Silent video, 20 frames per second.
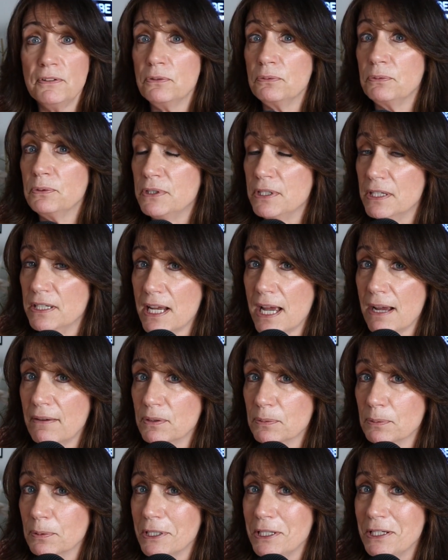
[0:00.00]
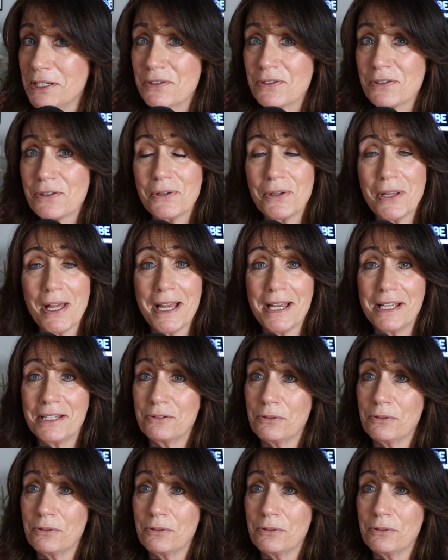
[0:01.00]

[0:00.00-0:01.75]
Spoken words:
if you did have an appraisal,